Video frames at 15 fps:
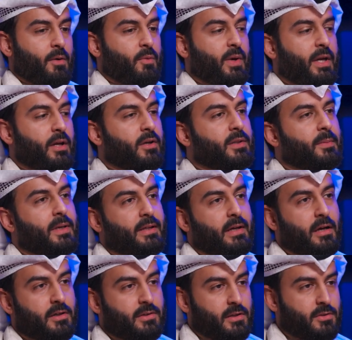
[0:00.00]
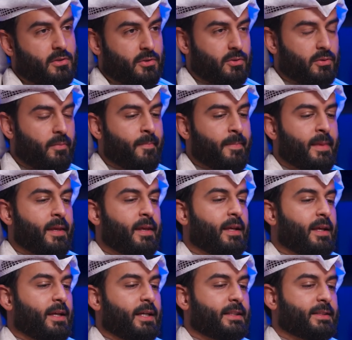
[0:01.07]
What I heard about architecture school
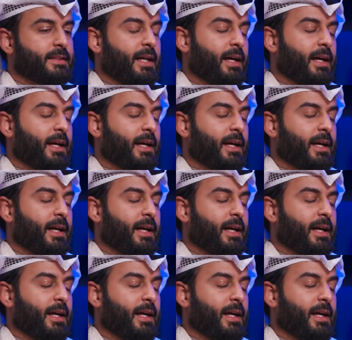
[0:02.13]
is